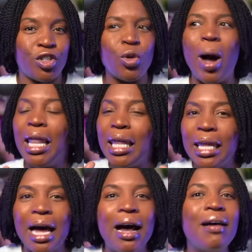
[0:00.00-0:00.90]
so I
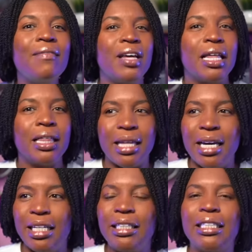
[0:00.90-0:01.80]
love
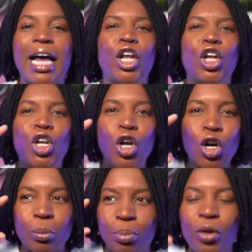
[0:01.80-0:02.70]
things that
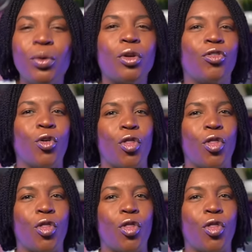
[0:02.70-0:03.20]
look beautiful,